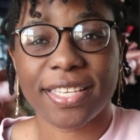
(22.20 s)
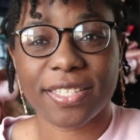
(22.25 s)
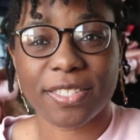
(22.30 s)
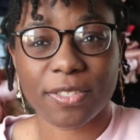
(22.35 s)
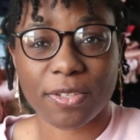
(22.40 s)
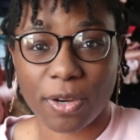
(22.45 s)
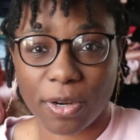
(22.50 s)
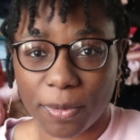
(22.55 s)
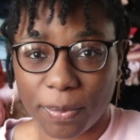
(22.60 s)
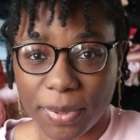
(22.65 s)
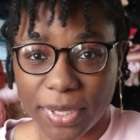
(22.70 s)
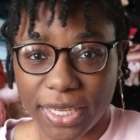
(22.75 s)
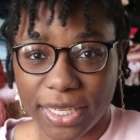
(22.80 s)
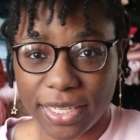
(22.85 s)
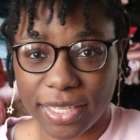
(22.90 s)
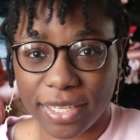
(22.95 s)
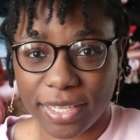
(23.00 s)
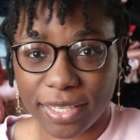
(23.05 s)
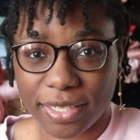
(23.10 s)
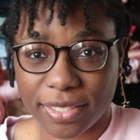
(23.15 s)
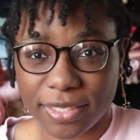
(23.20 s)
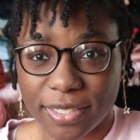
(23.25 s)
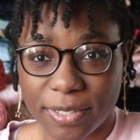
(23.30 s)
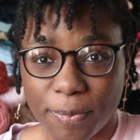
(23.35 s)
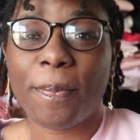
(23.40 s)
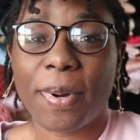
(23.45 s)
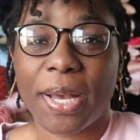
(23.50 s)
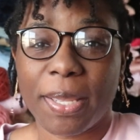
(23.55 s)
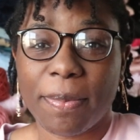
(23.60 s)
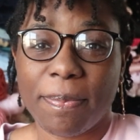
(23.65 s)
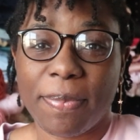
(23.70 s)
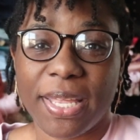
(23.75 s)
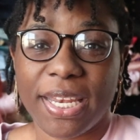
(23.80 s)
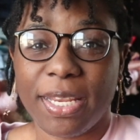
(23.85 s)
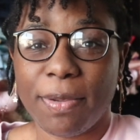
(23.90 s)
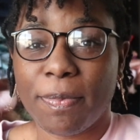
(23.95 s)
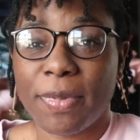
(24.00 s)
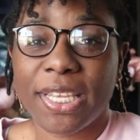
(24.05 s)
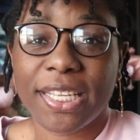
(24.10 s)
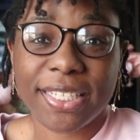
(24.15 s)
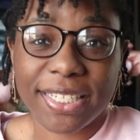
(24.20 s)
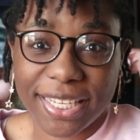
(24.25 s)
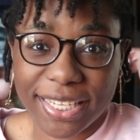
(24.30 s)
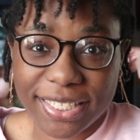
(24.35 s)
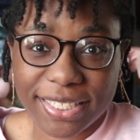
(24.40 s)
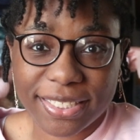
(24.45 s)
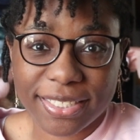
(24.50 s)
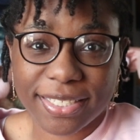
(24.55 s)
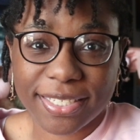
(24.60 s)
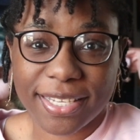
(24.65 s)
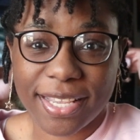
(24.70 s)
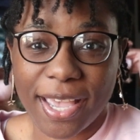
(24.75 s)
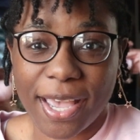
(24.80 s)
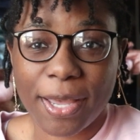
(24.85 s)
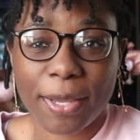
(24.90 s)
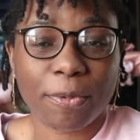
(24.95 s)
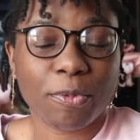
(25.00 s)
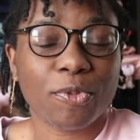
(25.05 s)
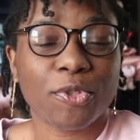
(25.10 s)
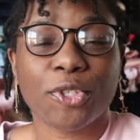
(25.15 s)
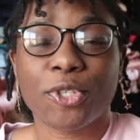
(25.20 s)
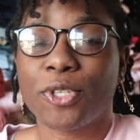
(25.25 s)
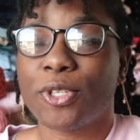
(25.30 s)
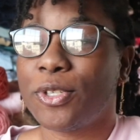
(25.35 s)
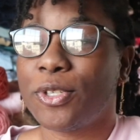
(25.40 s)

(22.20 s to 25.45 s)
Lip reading: Star Blanket by Betty McKnit. I'm sure